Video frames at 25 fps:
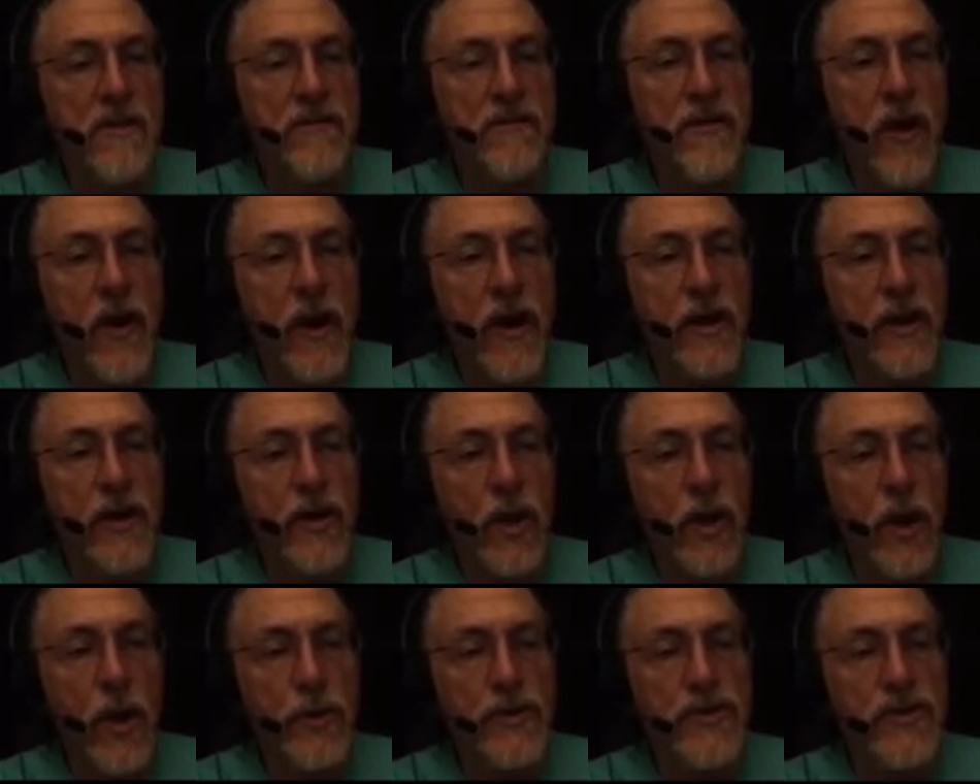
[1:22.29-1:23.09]
very
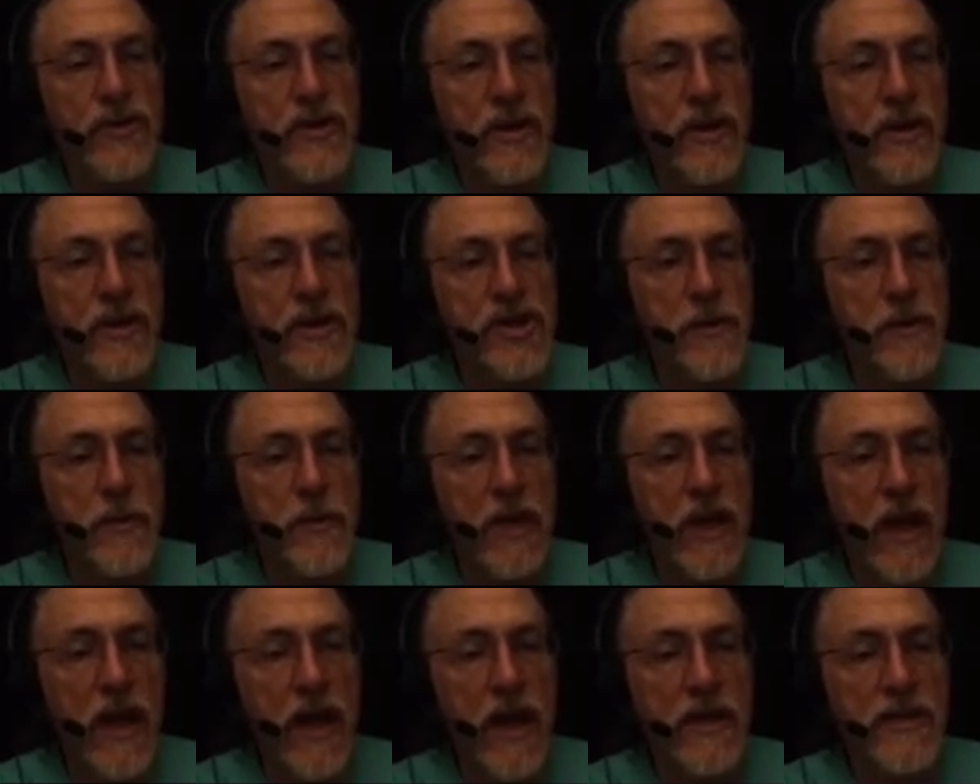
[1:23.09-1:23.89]
close to the
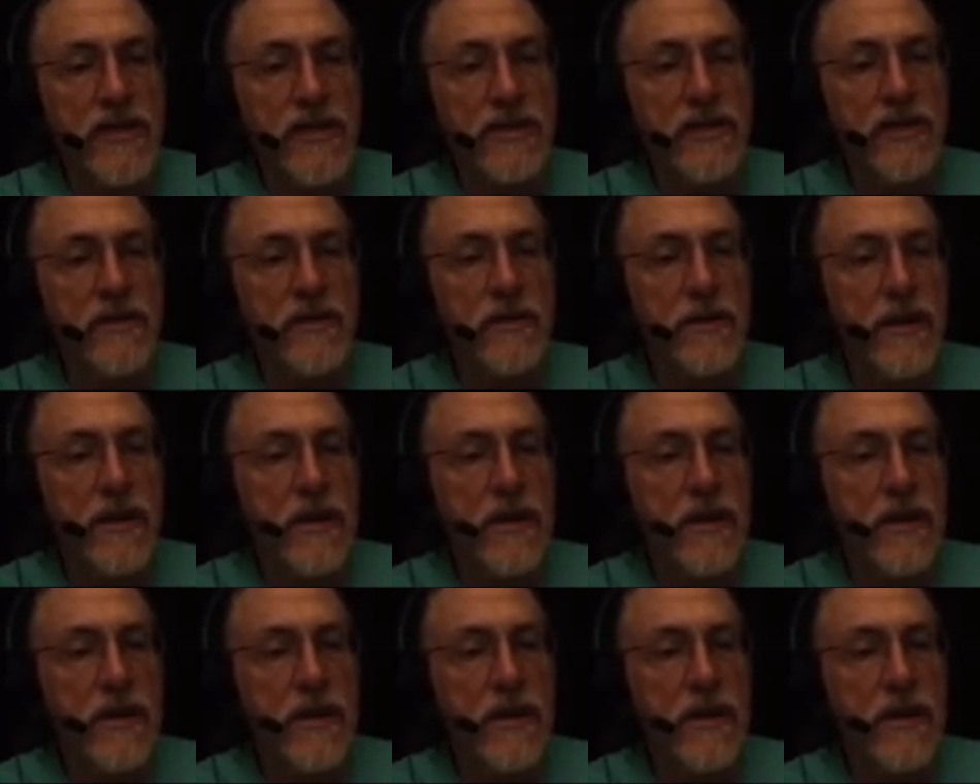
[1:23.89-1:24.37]
GPS.